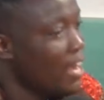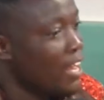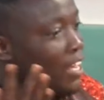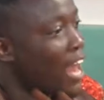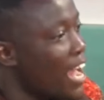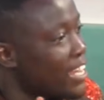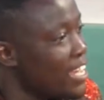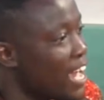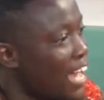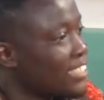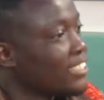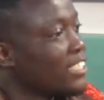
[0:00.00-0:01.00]
lie
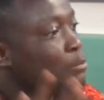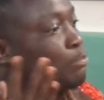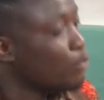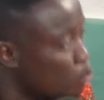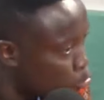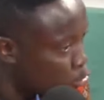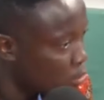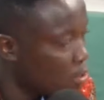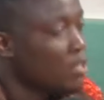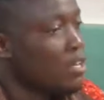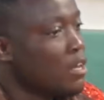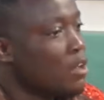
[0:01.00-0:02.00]
has his approach.
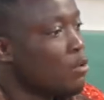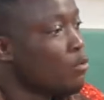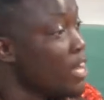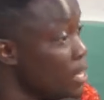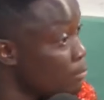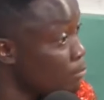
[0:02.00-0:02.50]
When him,